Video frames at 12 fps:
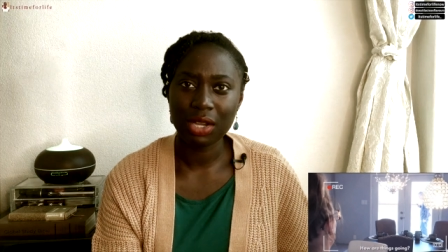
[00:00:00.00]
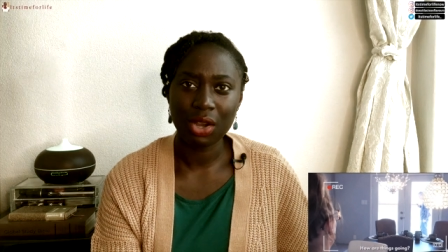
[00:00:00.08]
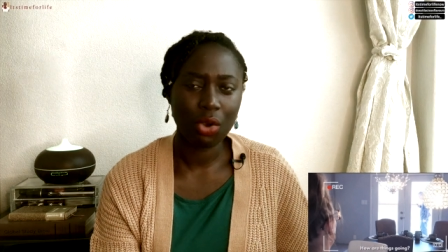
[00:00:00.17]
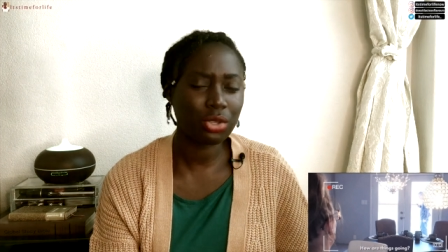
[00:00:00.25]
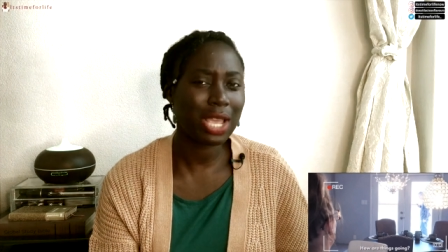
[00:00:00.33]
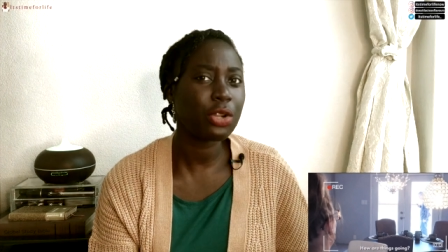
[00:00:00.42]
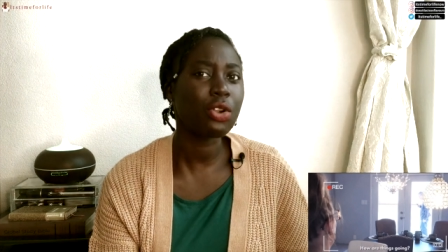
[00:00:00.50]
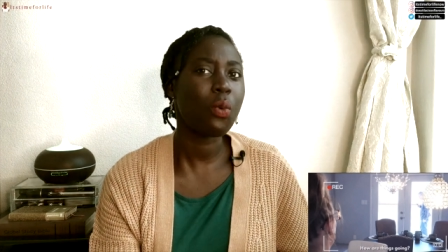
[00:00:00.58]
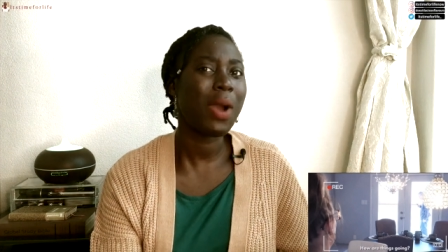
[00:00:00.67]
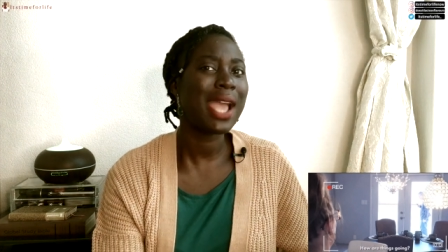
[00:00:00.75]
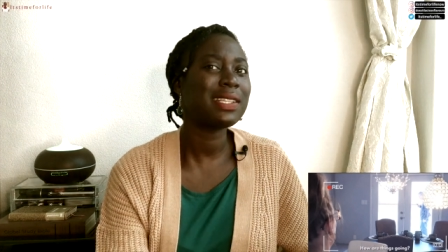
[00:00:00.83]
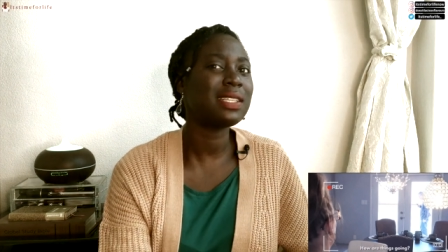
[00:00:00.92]
Also, I don't know
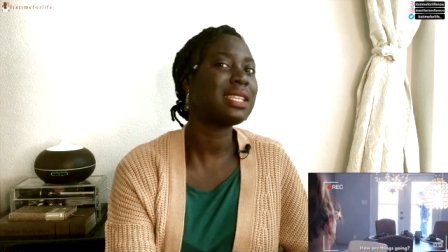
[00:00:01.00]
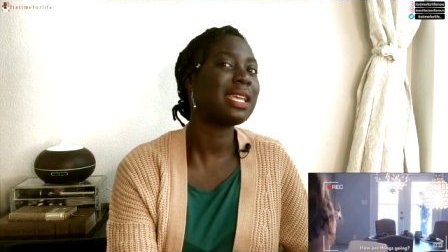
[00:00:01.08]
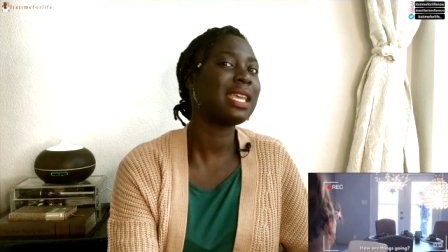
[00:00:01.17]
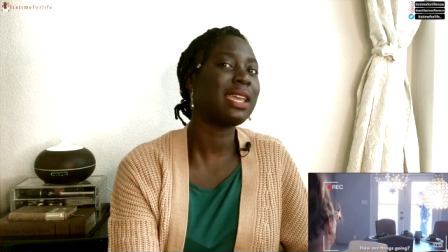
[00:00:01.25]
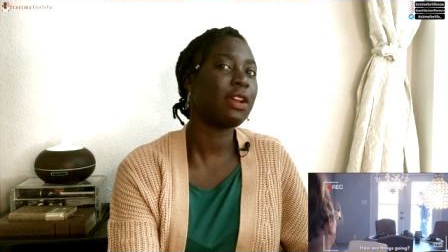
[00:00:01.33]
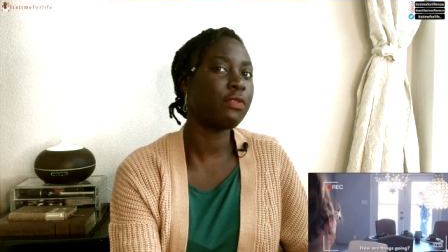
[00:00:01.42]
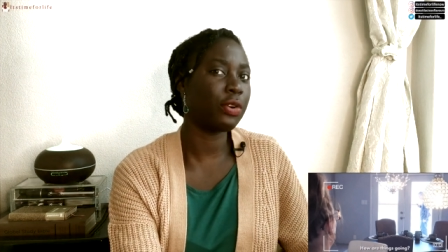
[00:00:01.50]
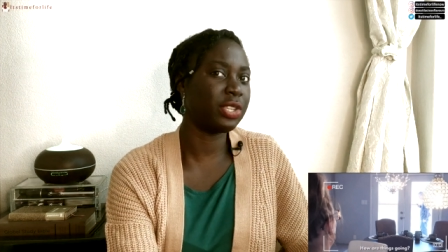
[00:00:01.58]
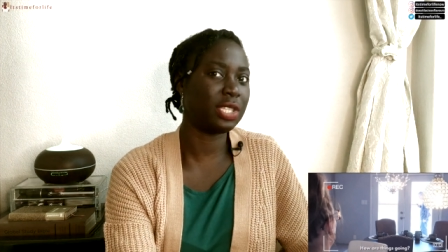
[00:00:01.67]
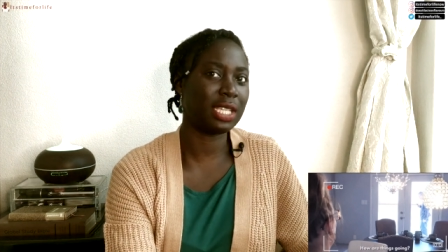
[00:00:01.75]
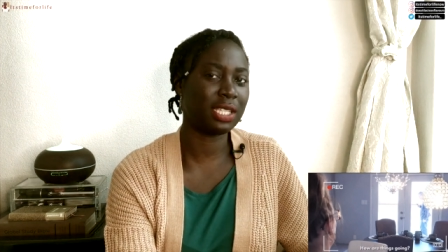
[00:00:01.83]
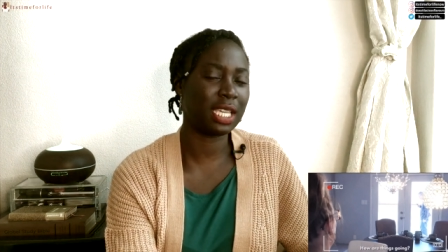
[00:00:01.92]
why she's taking care of all the
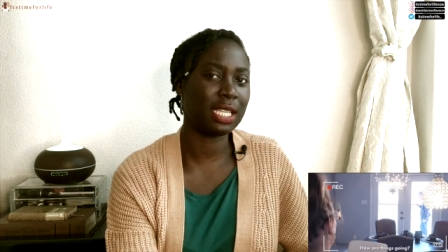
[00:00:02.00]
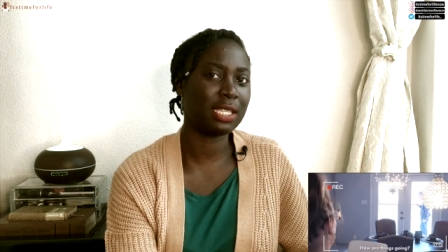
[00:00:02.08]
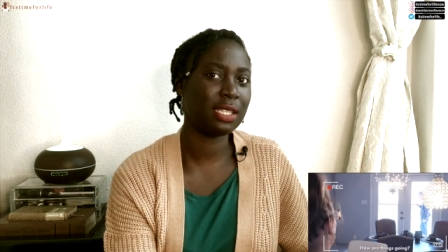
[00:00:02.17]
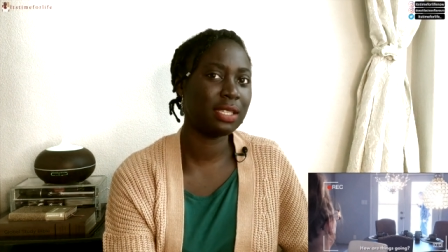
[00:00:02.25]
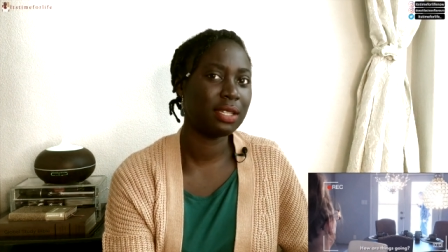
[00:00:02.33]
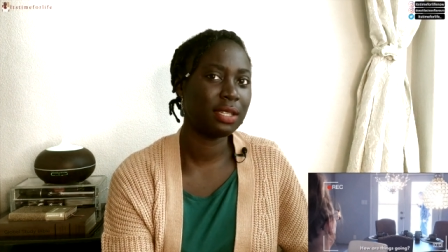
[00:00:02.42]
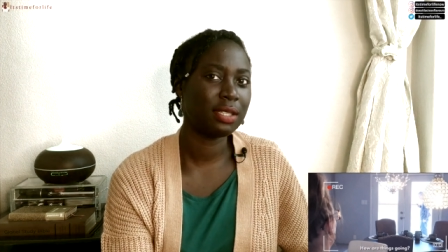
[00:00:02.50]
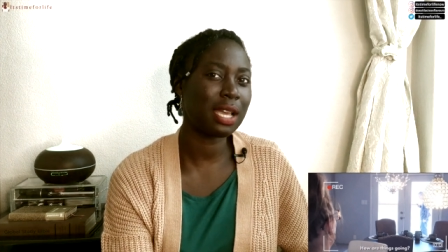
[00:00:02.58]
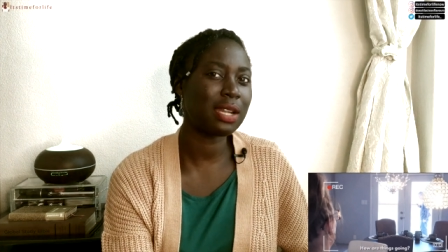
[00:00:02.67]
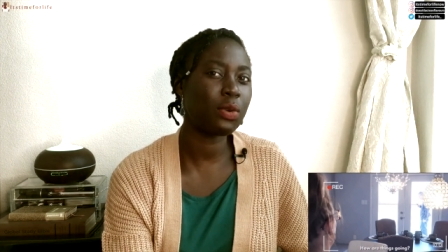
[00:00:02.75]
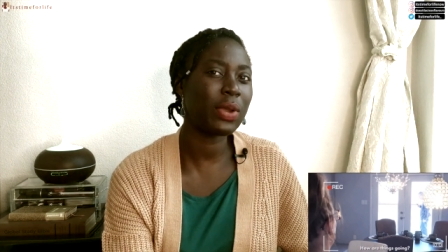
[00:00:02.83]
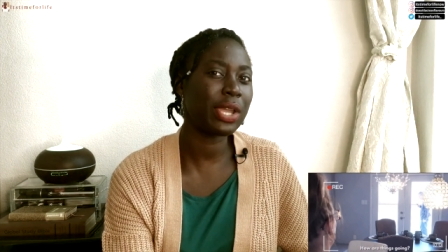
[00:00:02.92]
six kids. It's
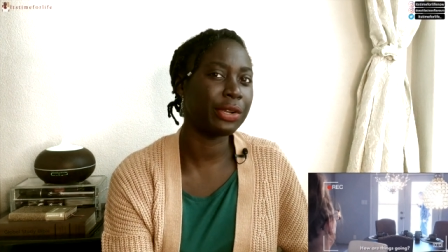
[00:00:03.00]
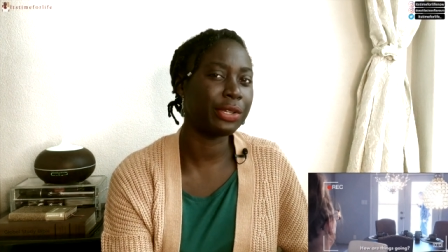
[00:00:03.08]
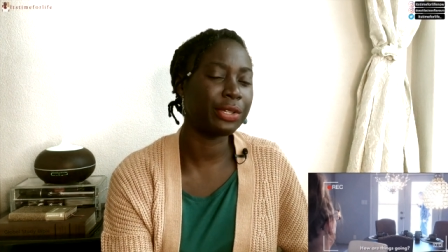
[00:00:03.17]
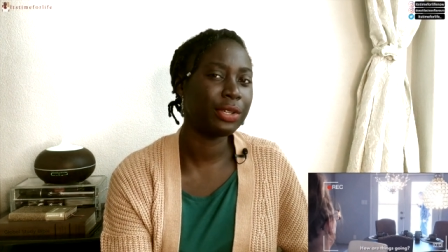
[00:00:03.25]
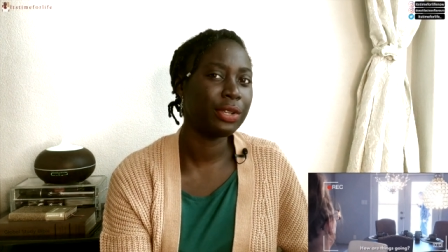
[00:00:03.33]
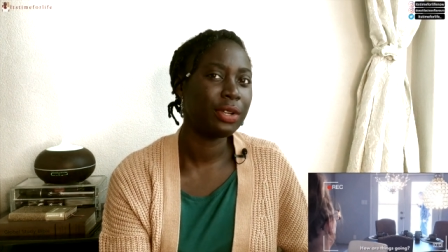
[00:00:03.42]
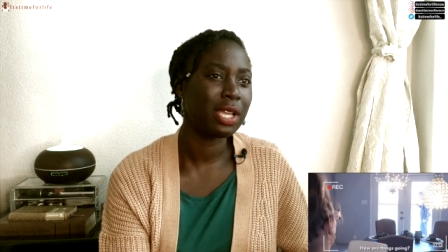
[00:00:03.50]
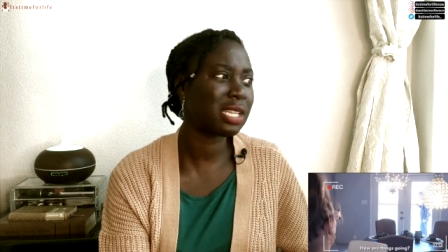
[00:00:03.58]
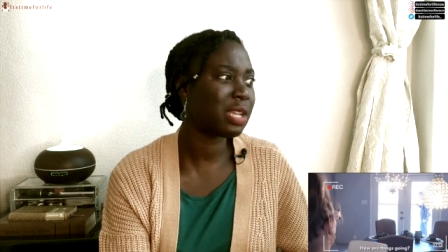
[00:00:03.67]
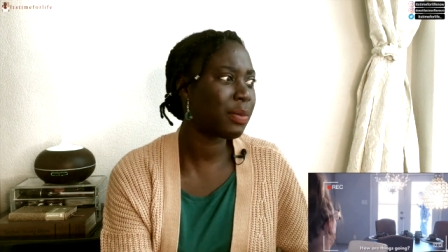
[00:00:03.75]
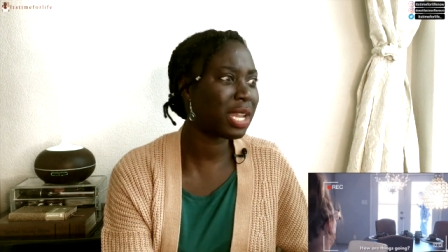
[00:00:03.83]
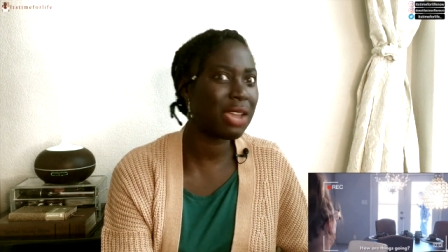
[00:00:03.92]
kind of weird. Has
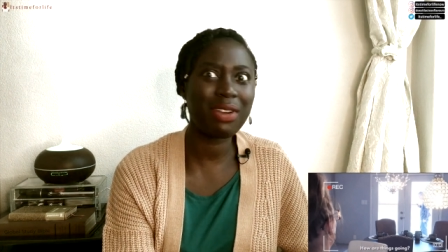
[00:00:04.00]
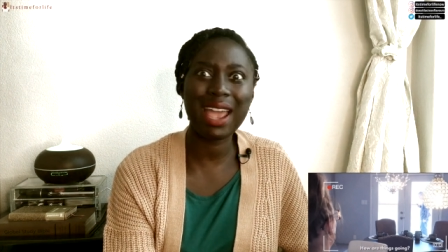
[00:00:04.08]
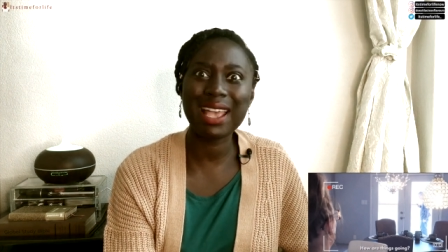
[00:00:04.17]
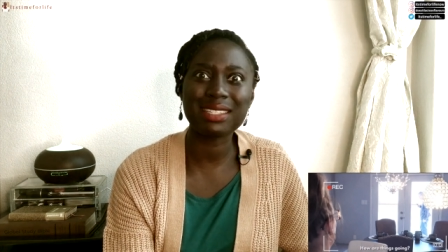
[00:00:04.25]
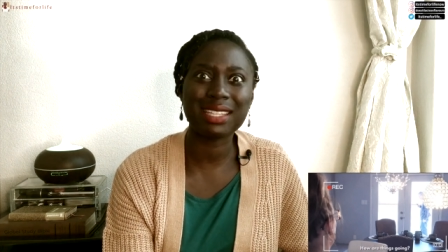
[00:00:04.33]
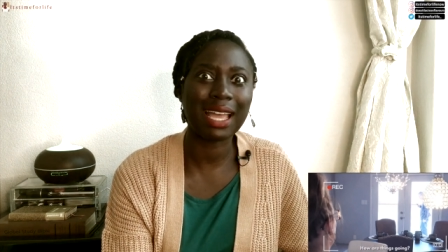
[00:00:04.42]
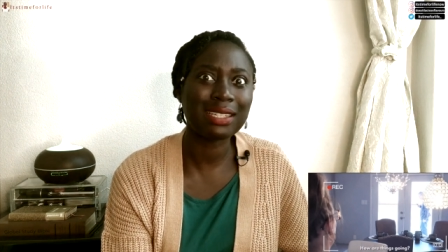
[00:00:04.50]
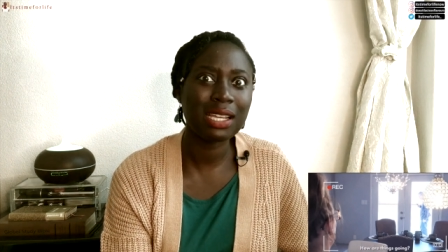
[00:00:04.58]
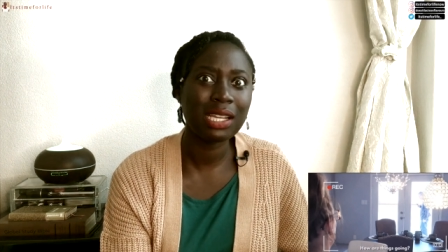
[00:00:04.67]
anybody ever asked that?